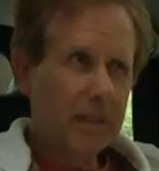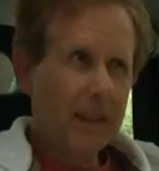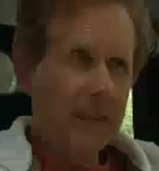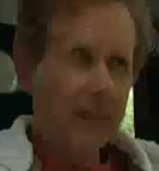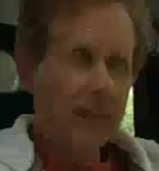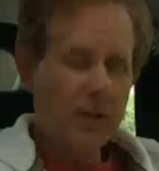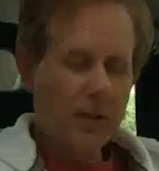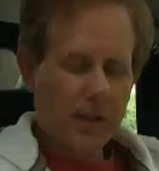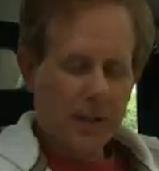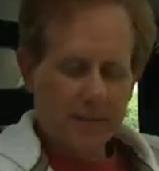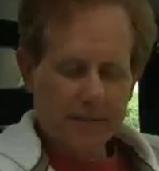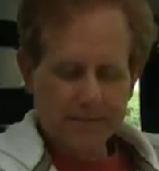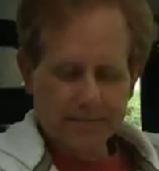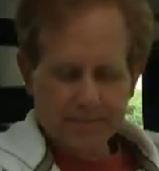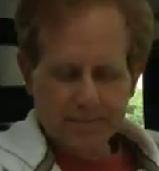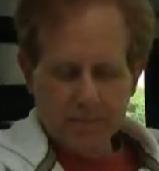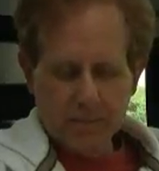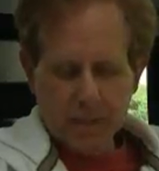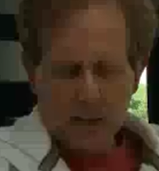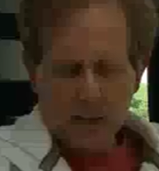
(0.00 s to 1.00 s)
Interesting.
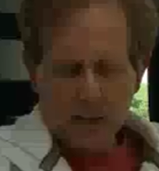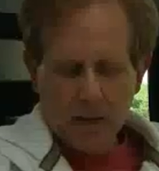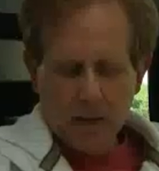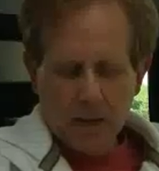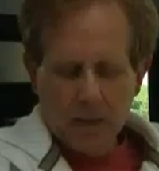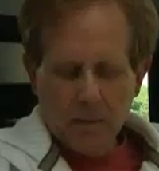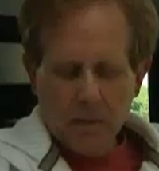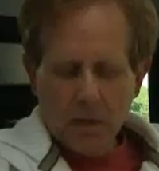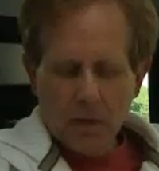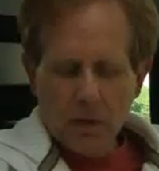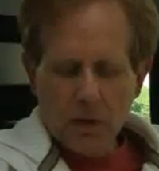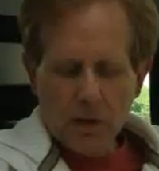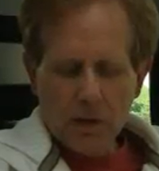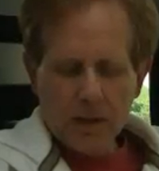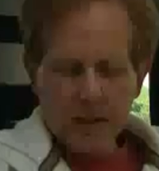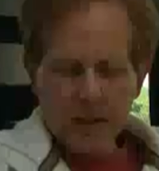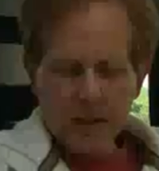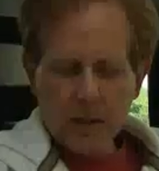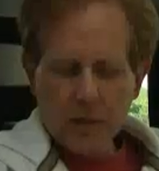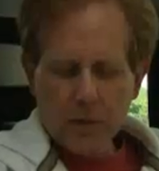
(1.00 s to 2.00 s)
There
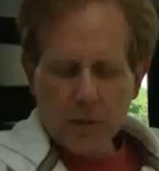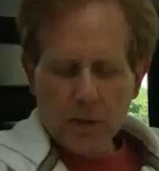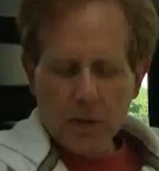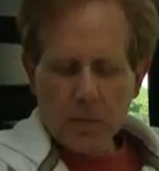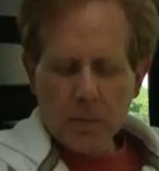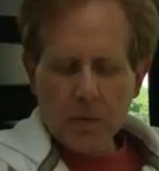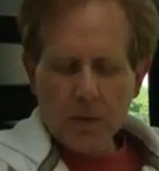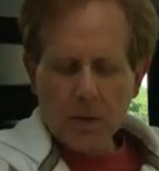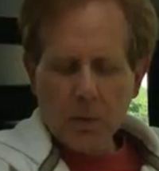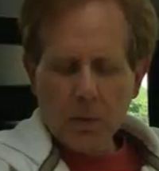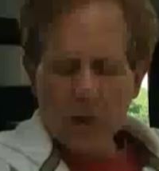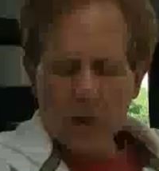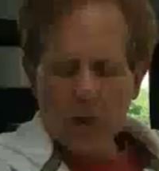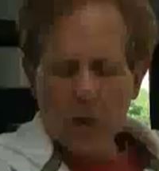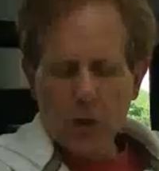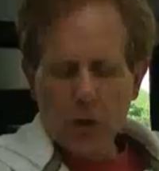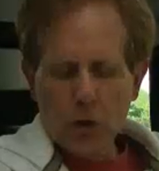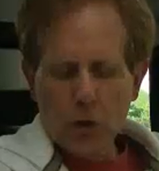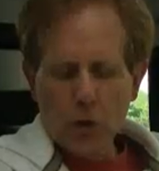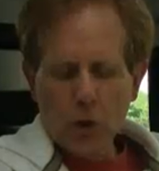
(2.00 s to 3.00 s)
is a difference
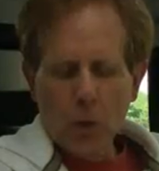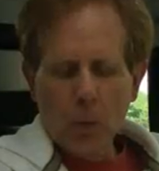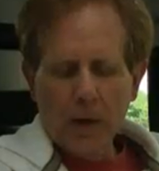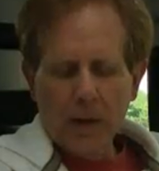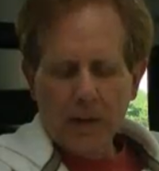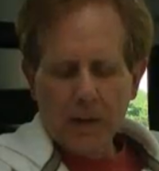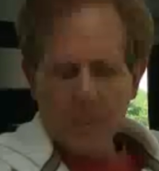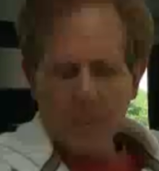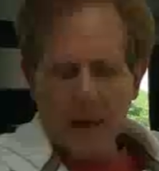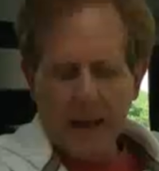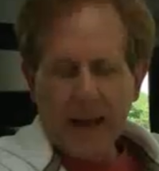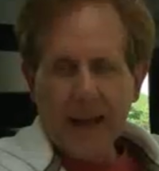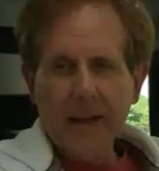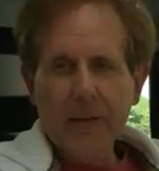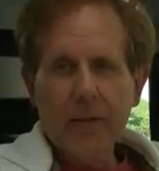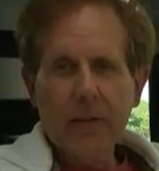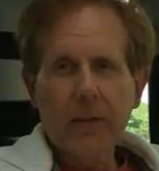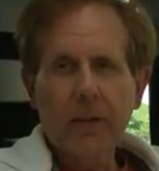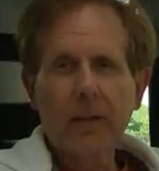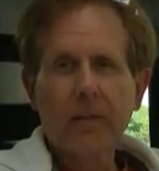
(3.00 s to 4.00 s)
between knowing the
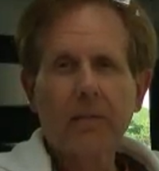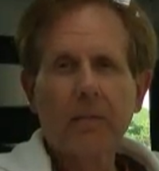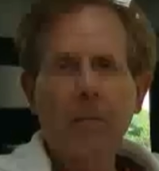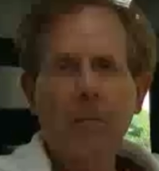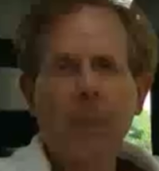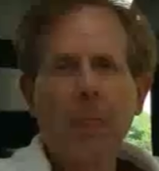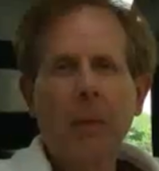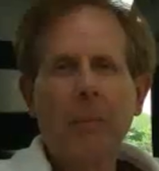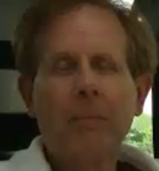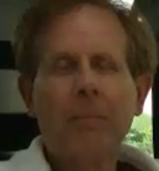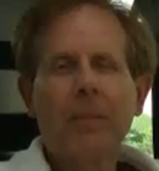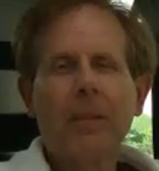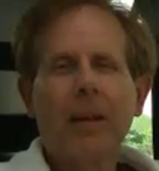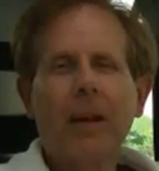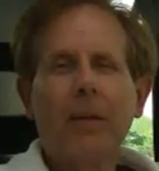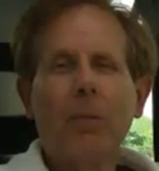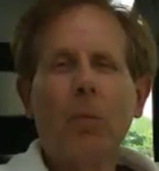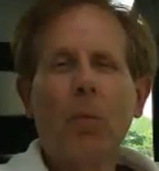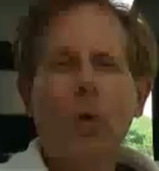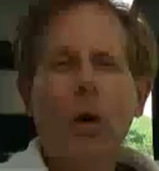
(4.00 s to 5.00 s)
path
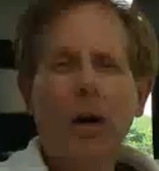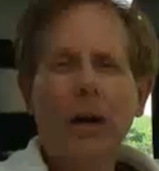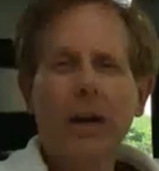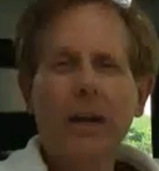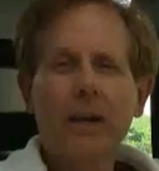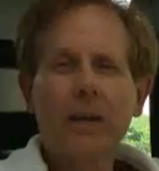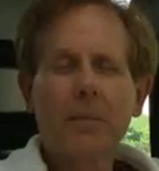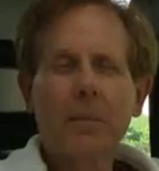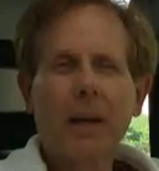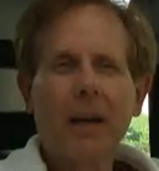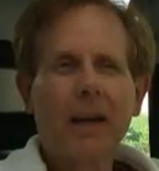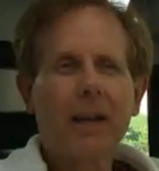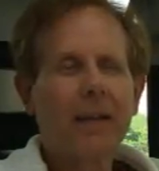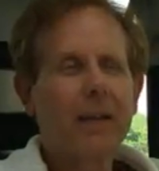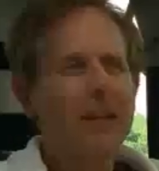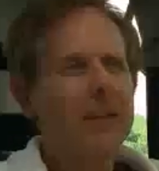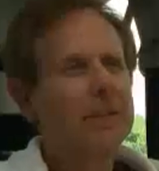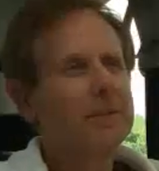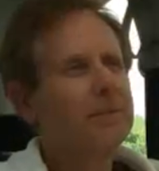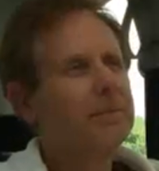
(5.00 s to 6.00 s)
and walking the
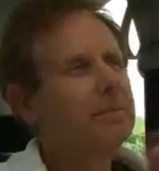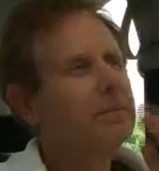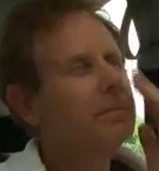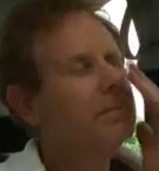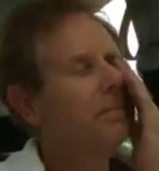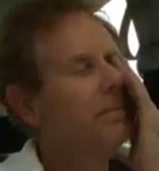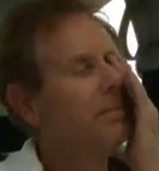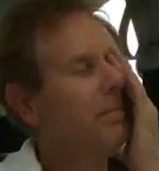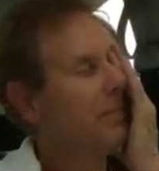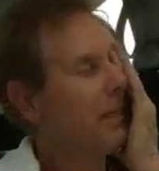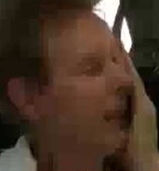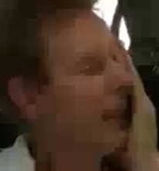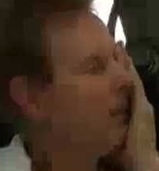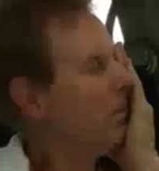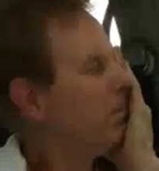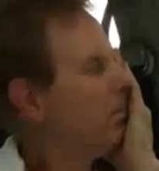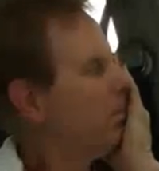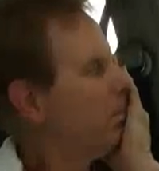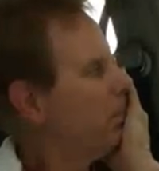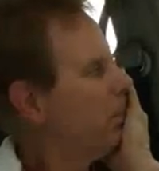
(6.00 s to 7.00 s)
path. And
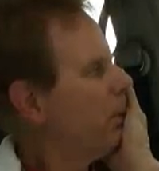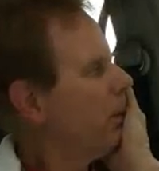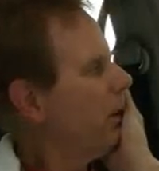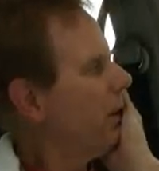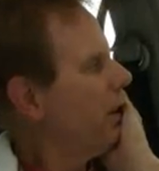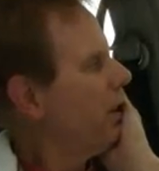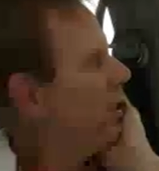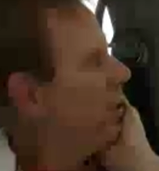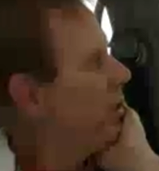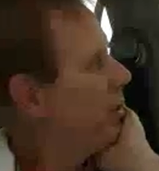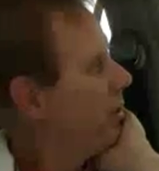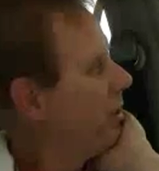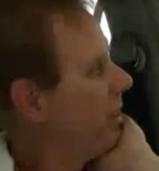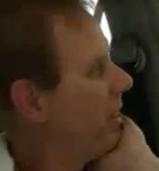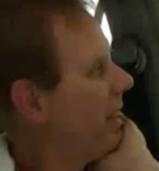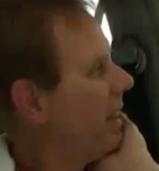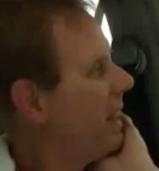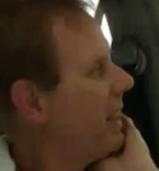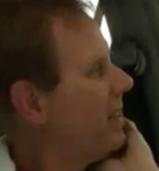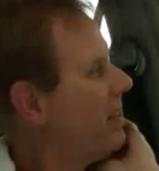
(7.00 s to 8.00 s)
I'm pretty sure
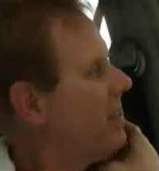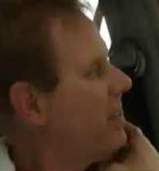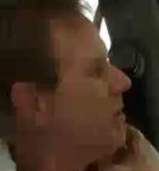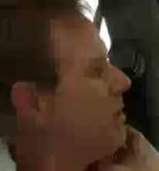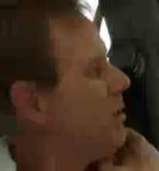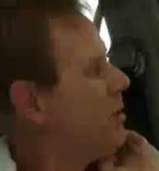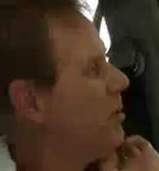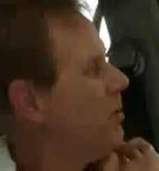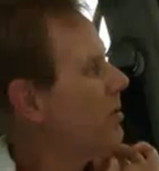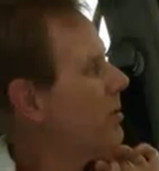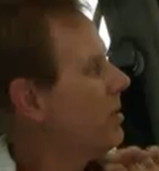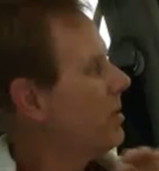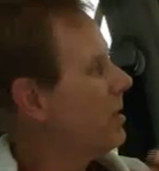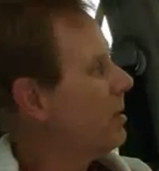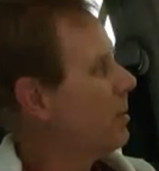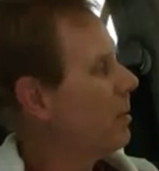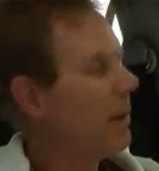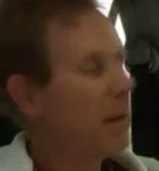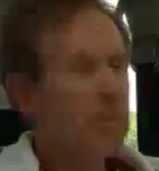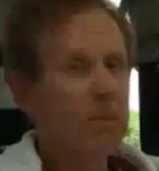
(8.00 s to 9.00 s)
that has to do with
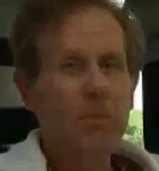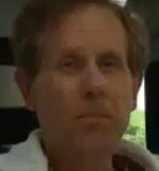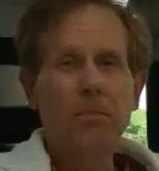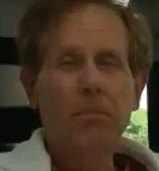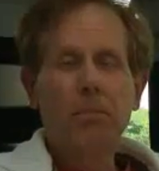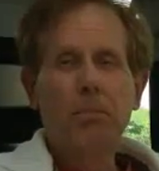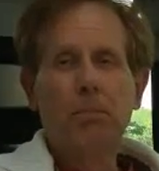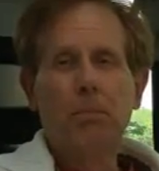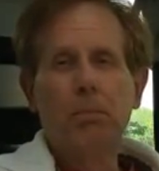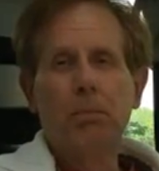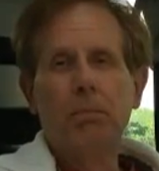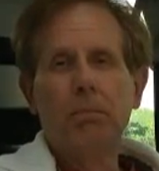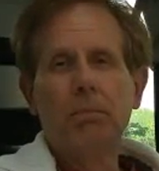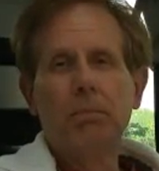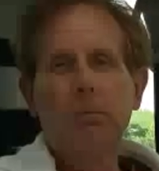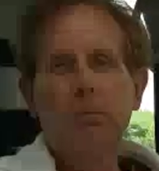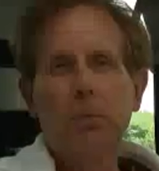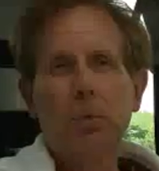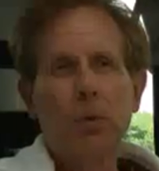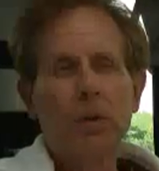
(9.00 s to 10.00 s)
some of my
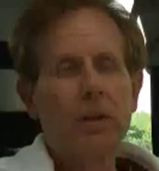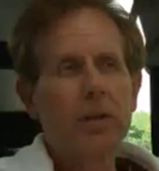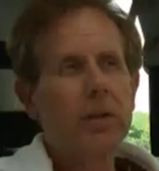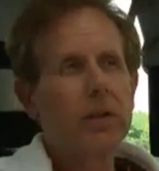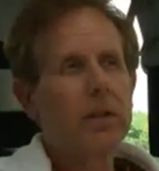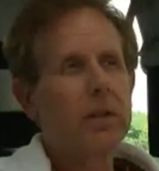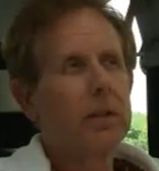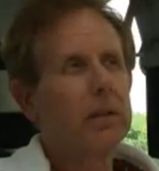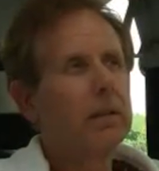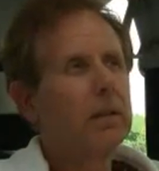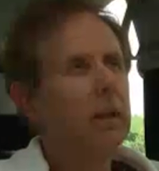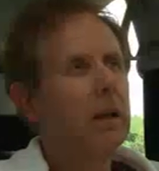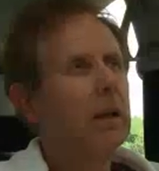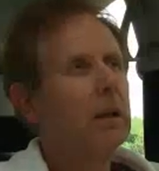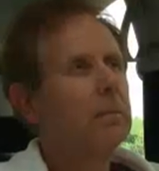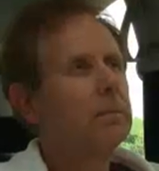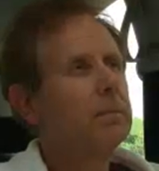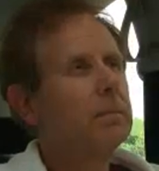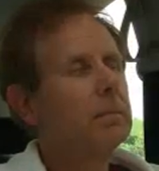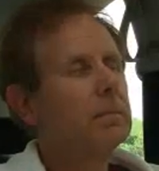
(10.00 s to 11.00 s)
Buddhist
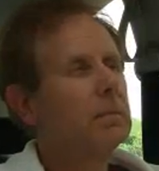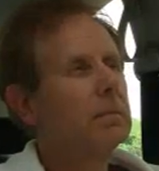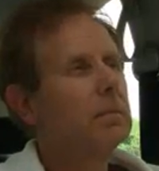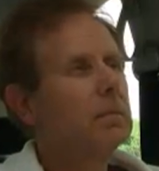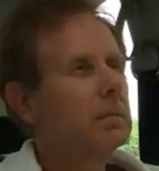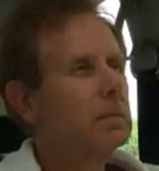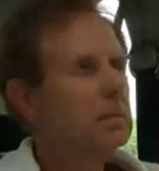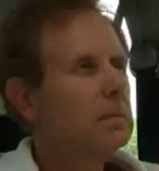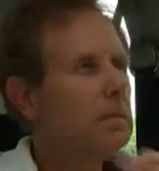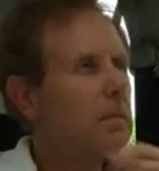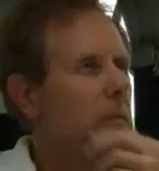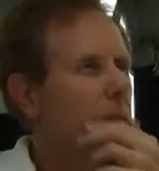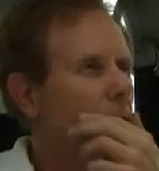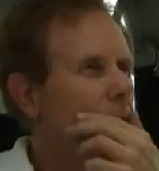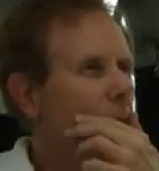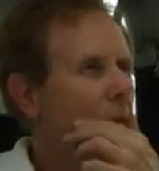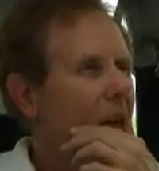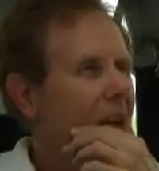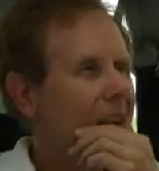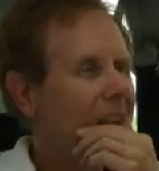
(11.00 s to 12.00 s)

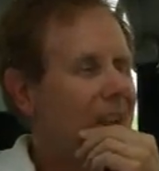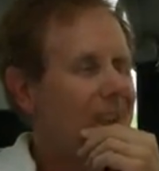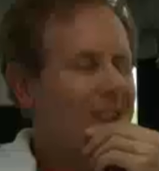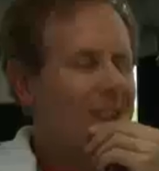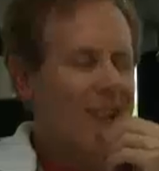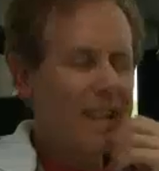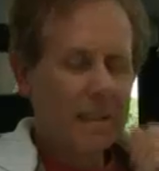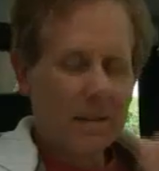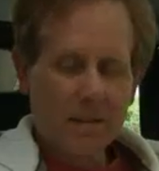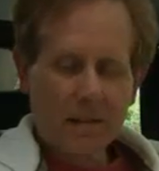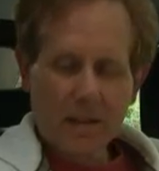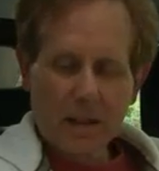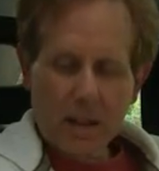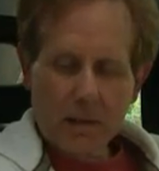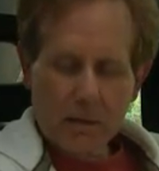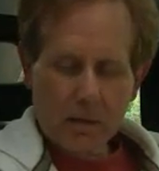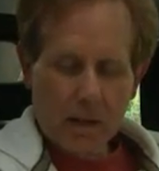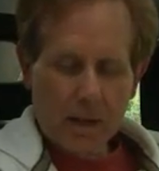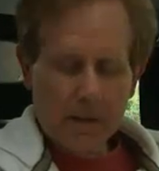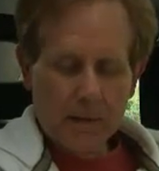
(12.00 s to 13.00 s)
writings that
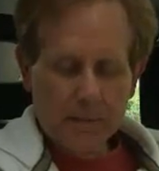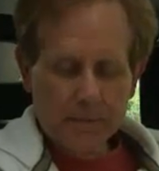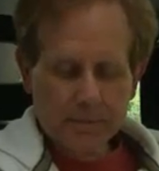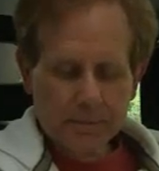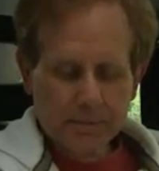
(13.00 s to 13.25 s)
I've read.